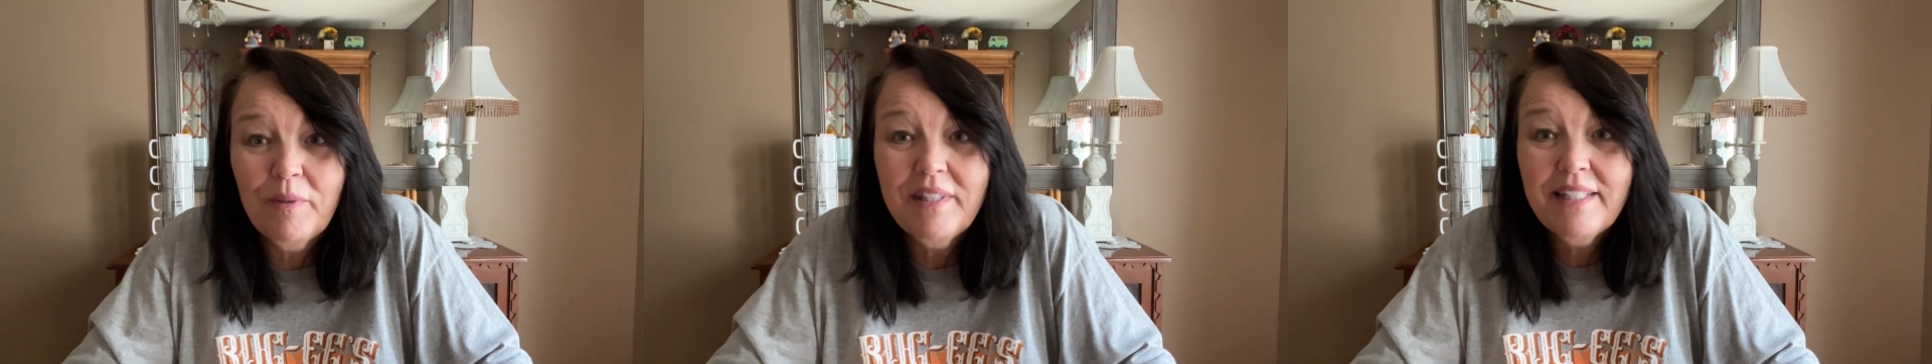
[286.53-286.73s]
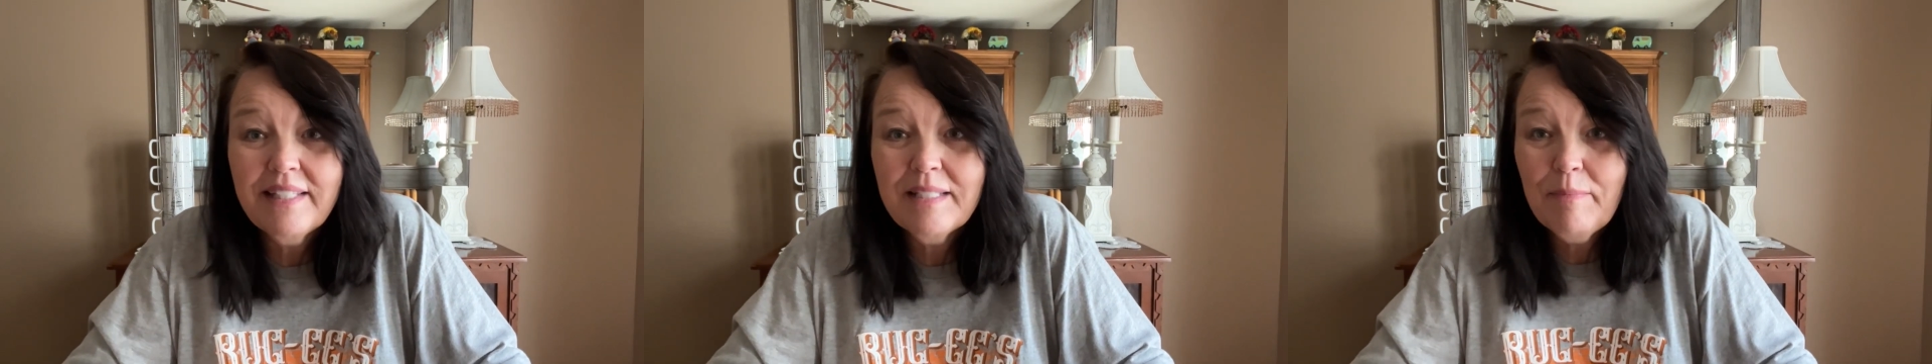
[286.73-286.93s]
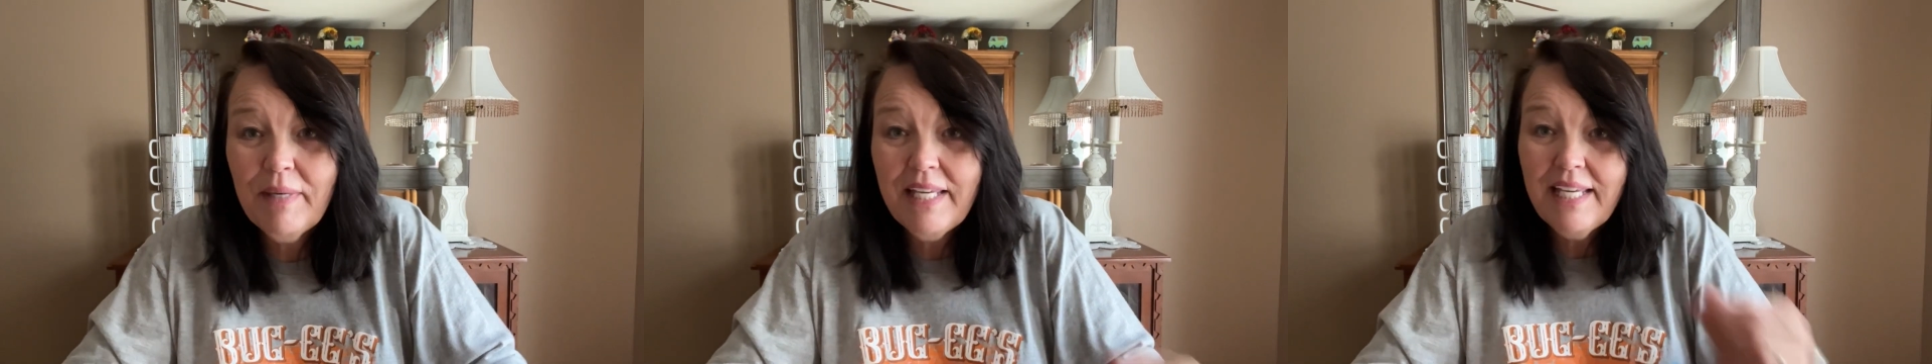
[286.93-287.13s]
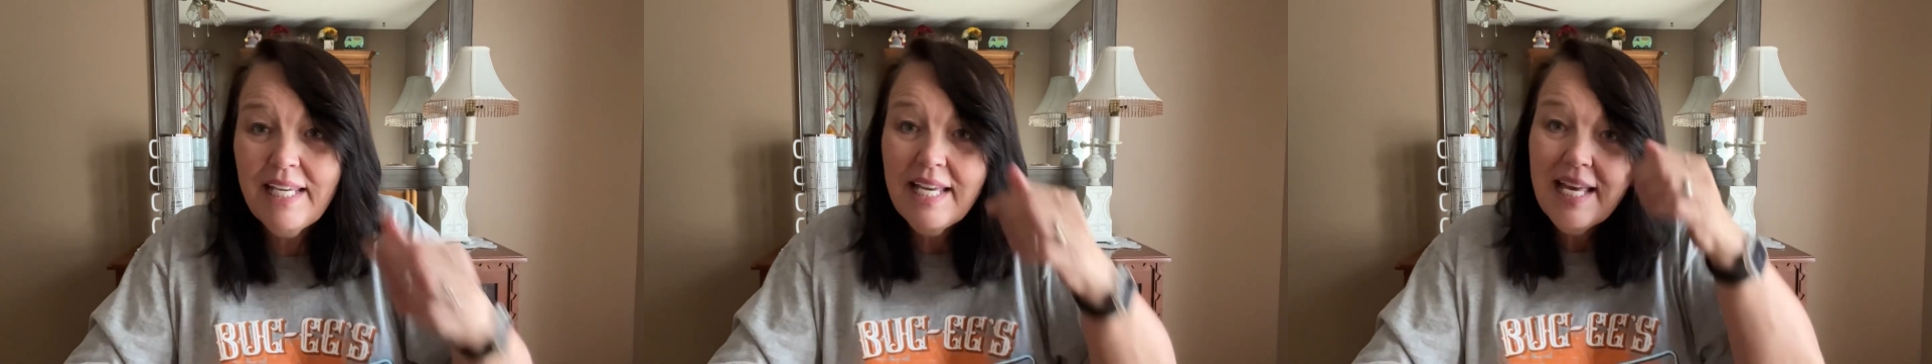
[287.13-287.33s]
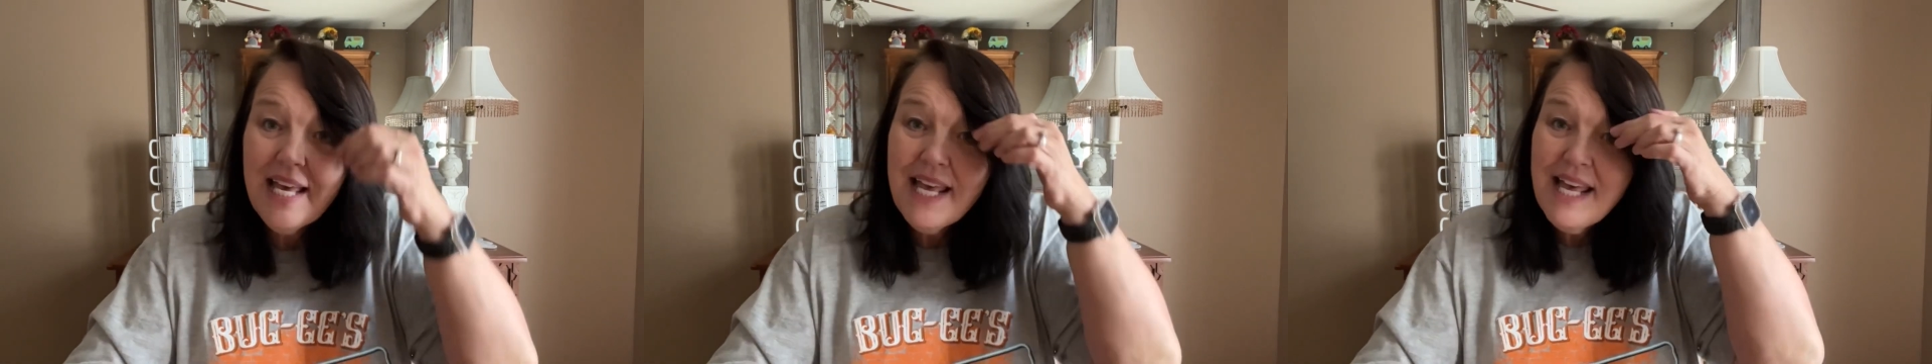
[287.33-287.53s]
To me,
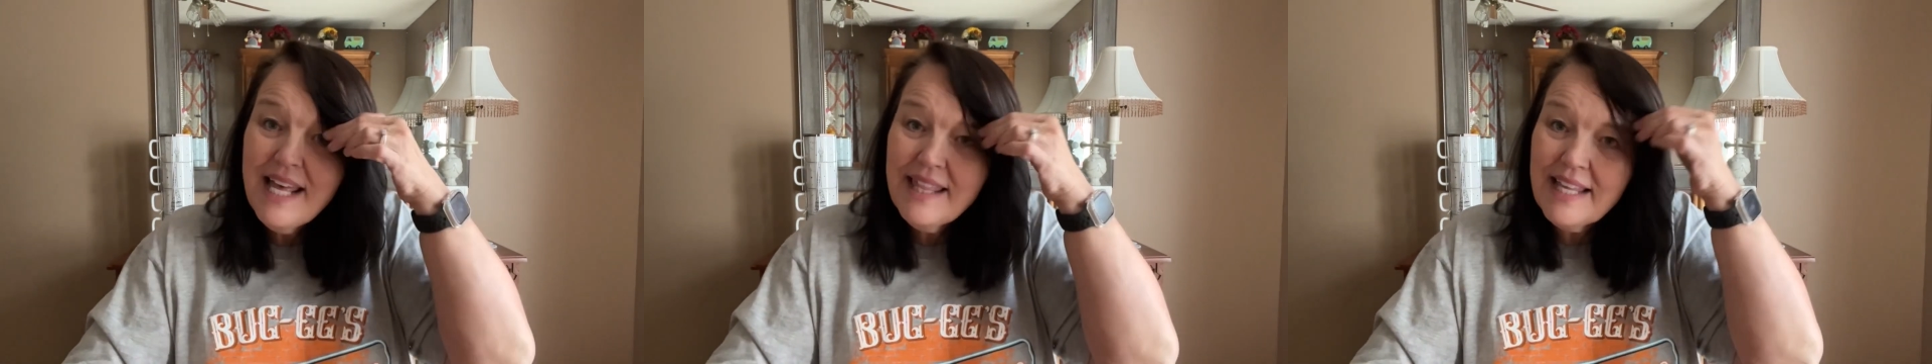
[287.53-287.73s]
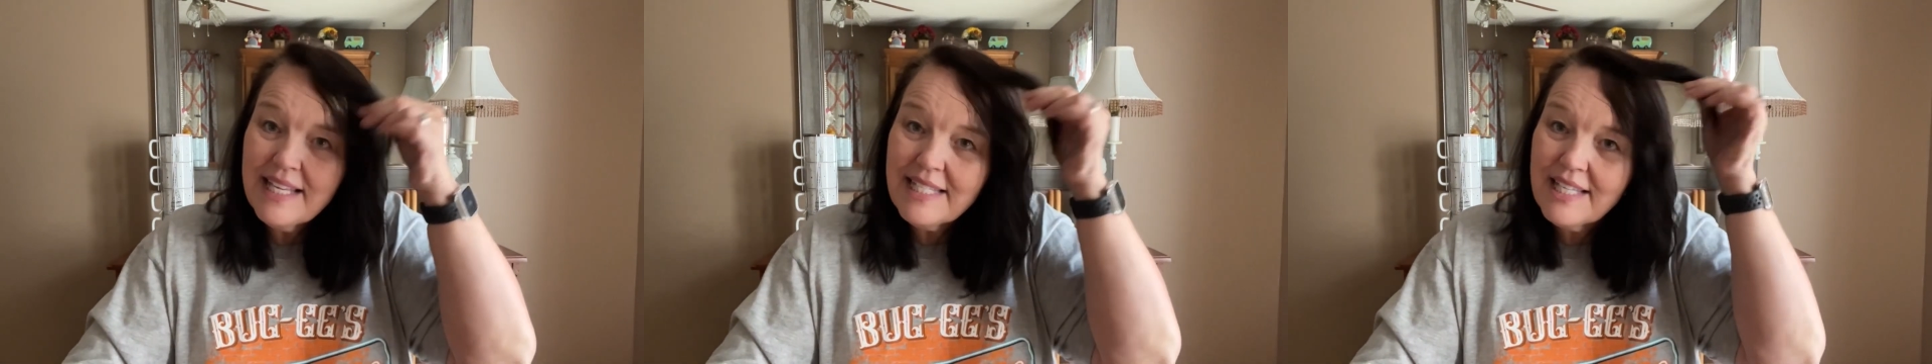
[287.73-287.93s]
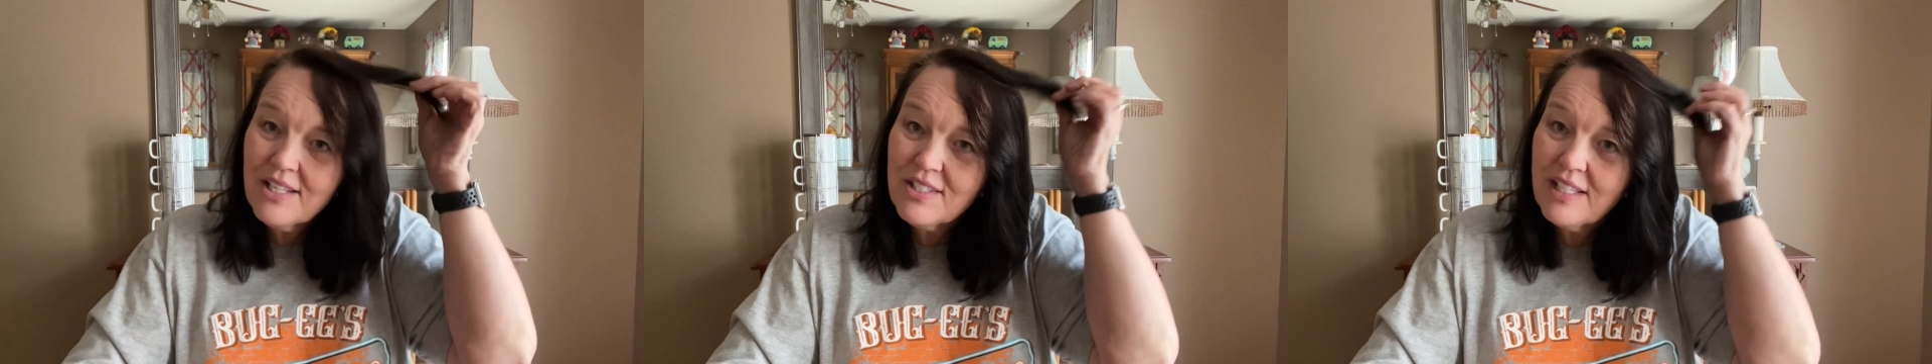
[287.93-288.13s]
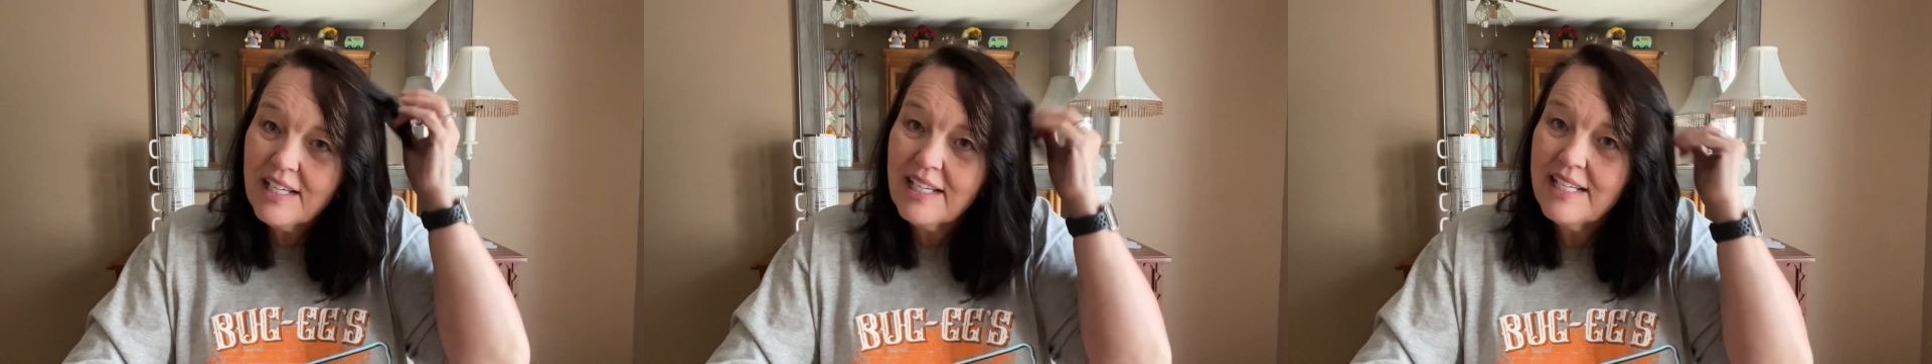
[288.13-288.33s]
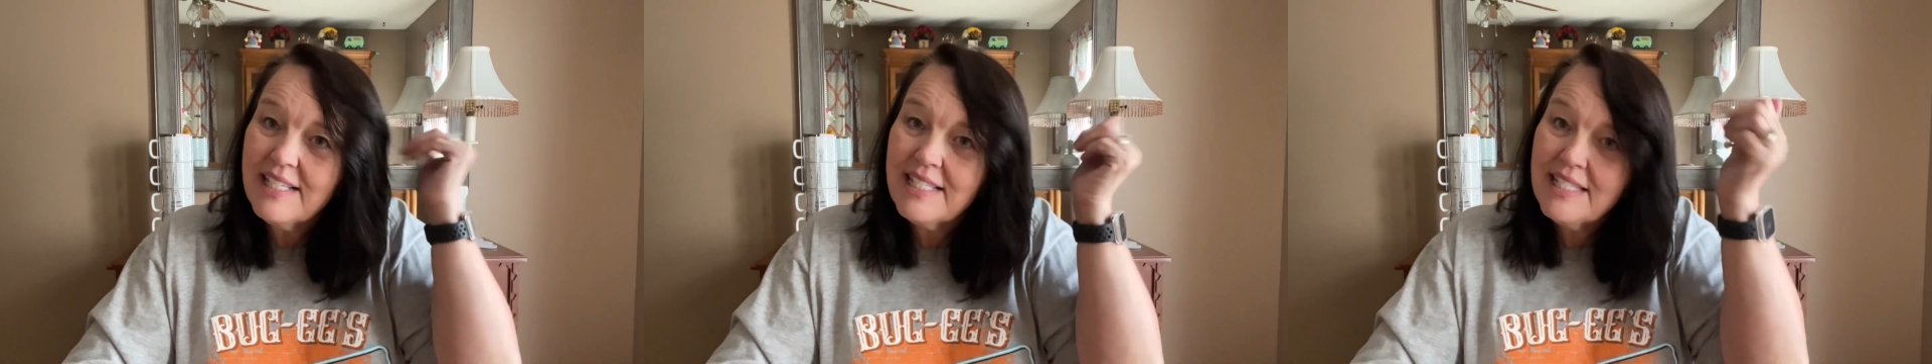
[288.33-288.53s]
that sounds like
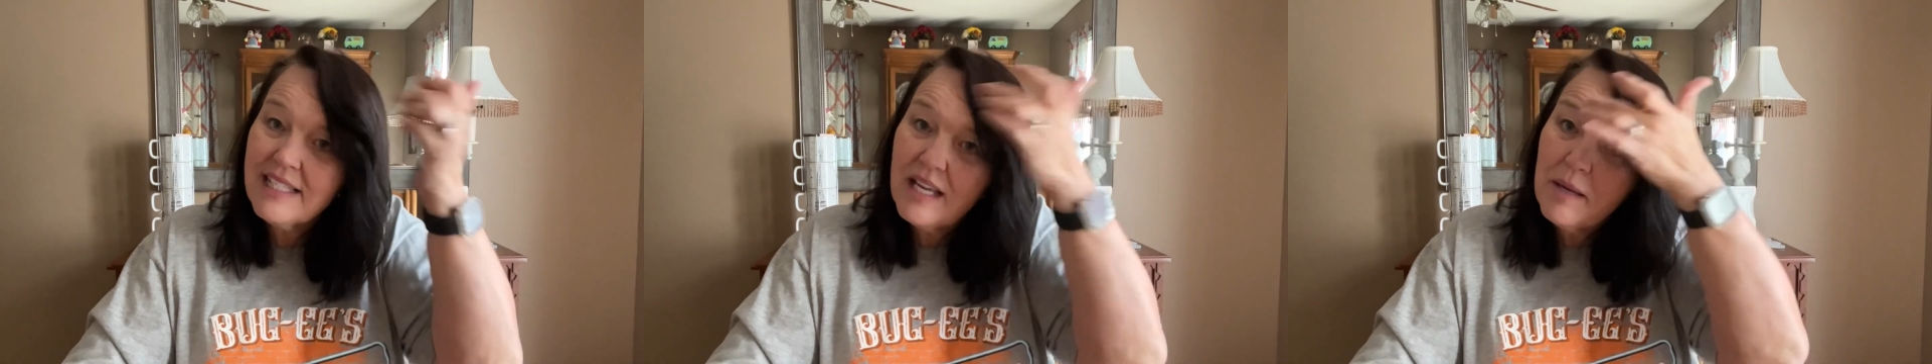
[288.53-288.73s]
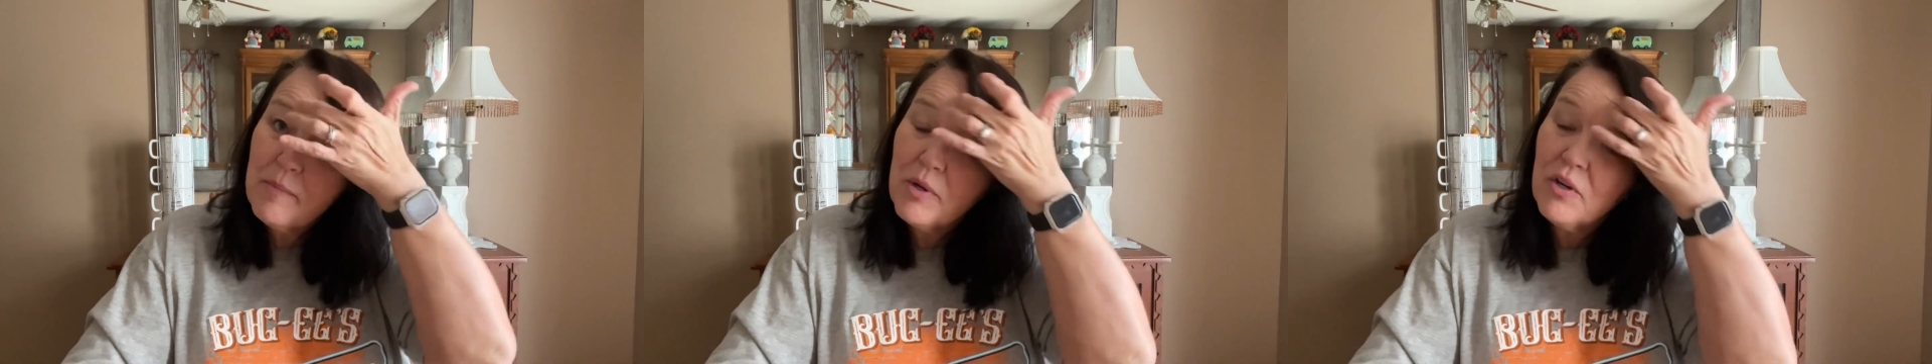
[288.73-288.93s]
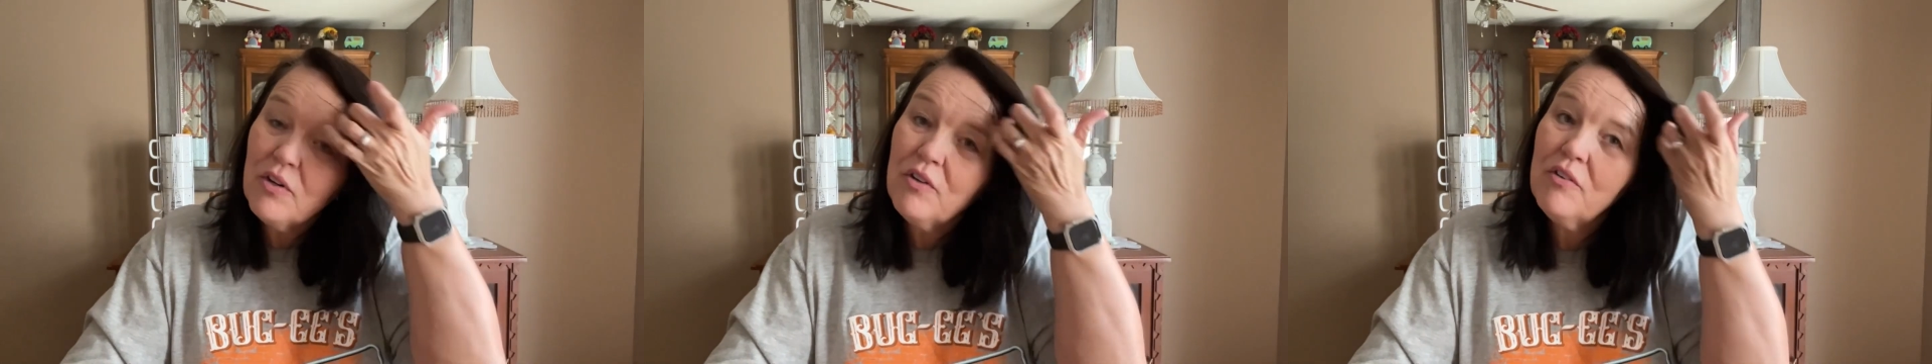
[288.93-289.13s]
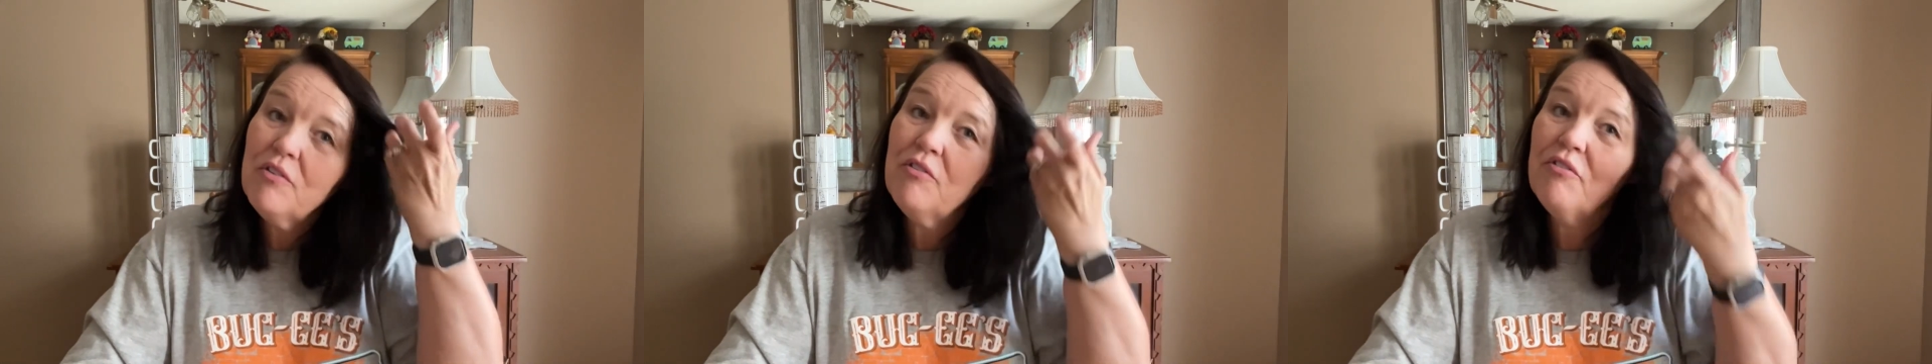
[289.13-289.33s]
a summer